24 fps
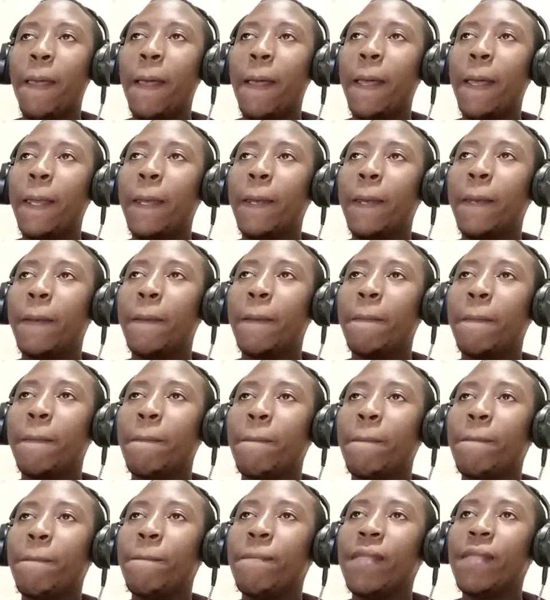And
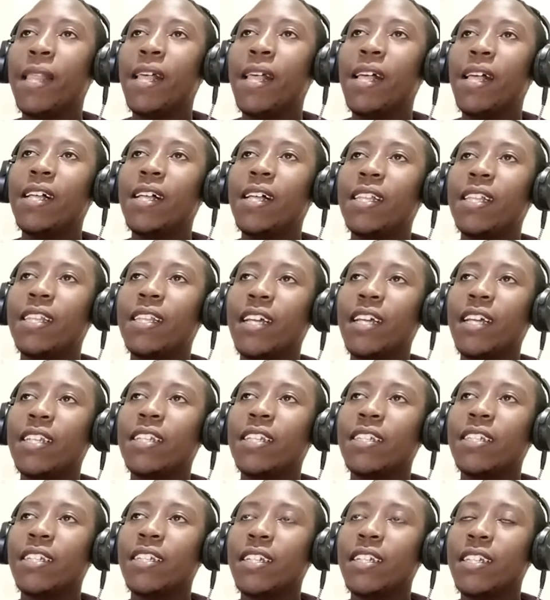that
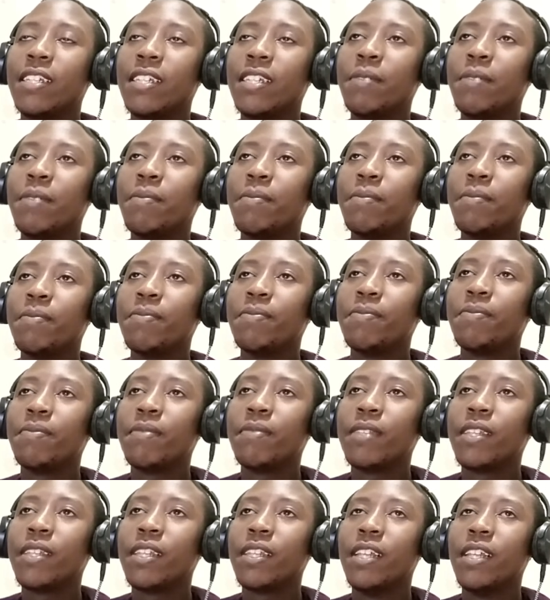is the same,
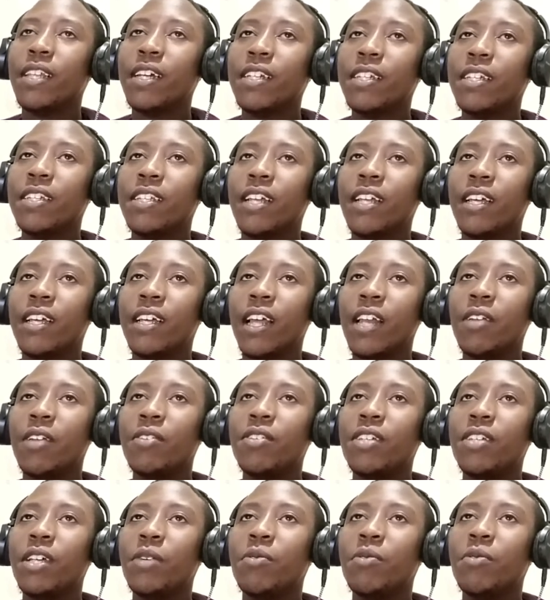that is the
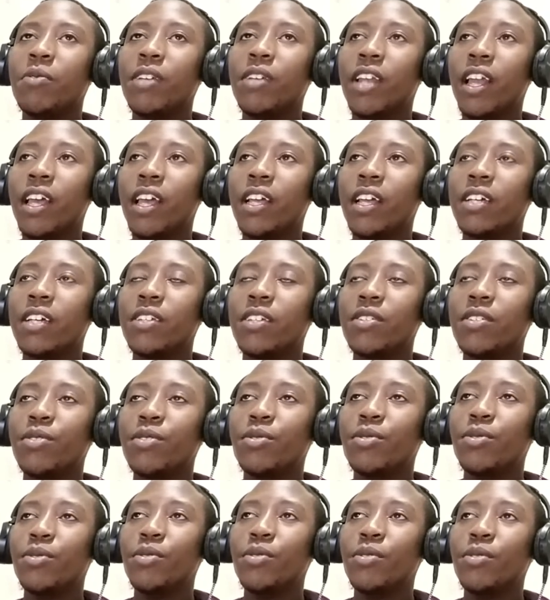analogy I would like us
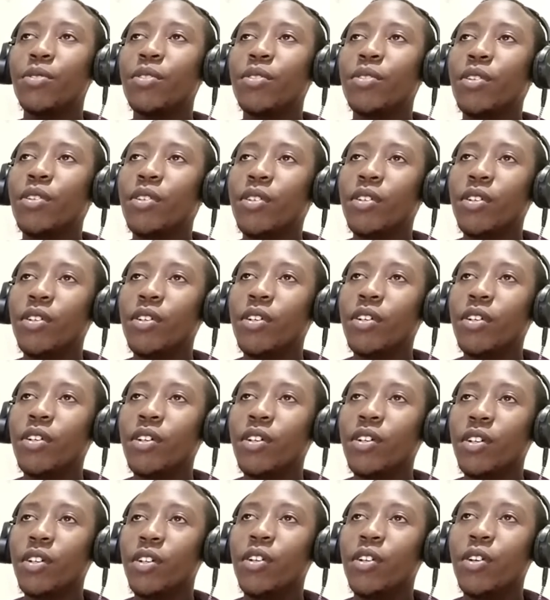to
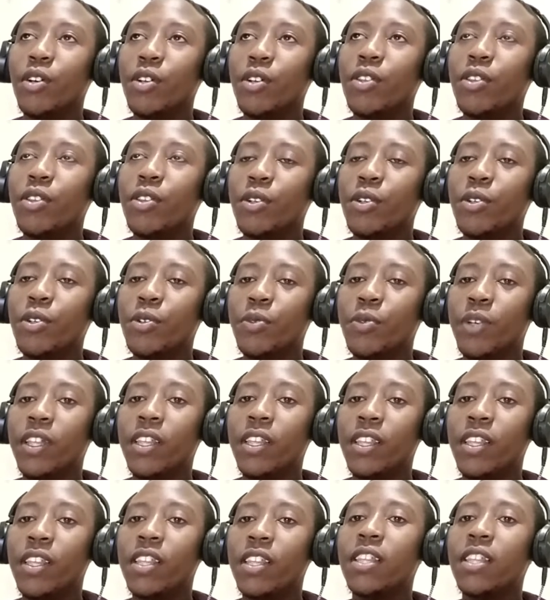go through
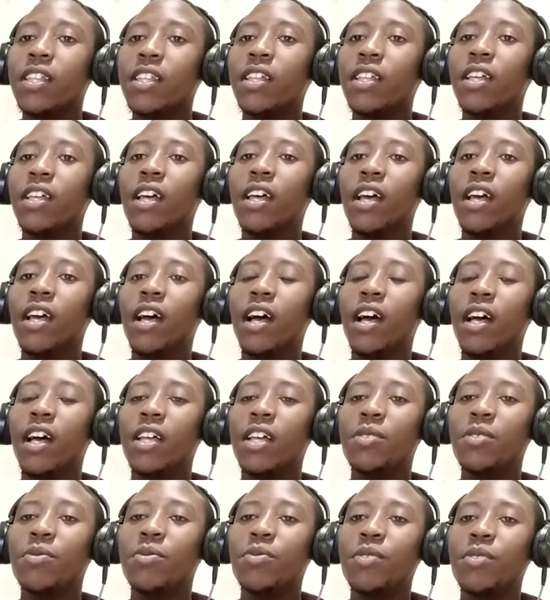with
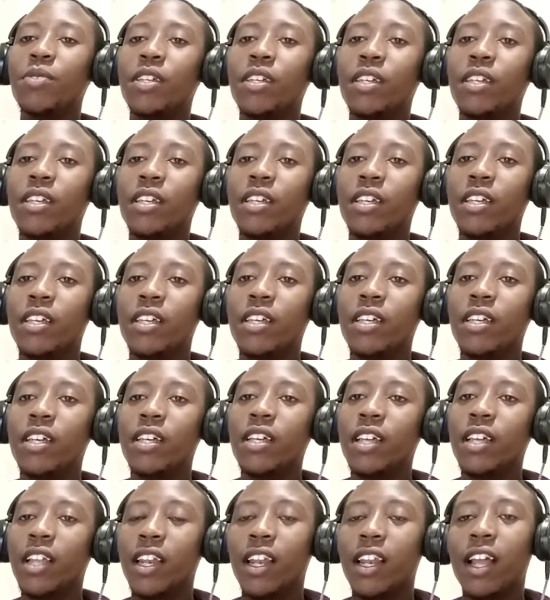as we
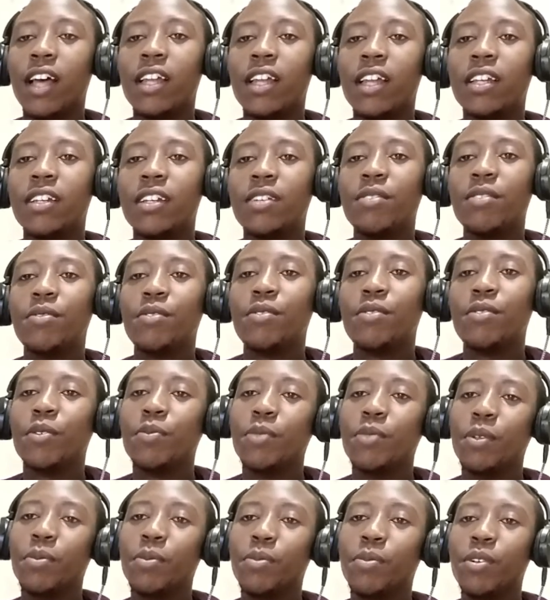learn
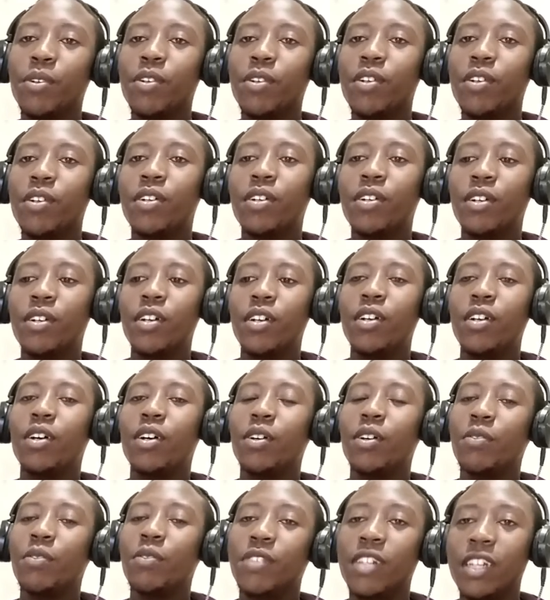from the book
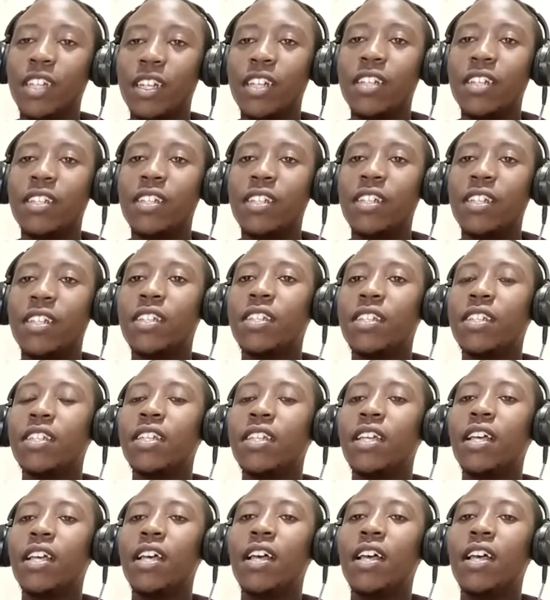of Genesis
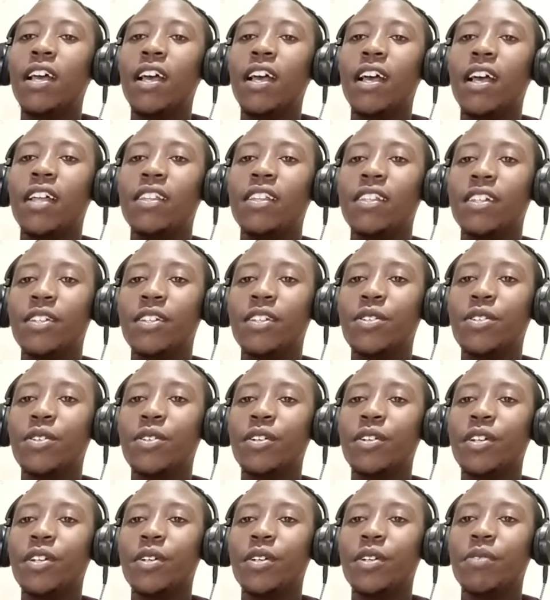and the
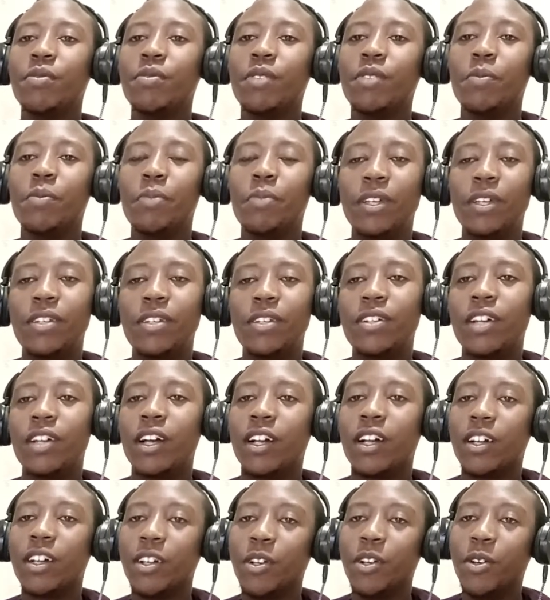story of the
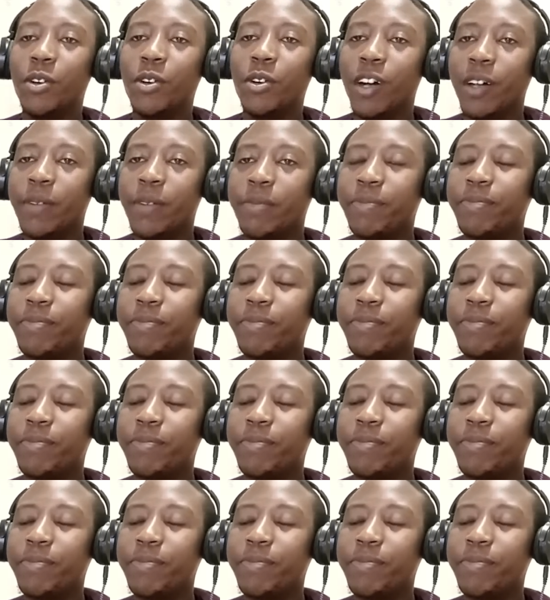patriarch Noah.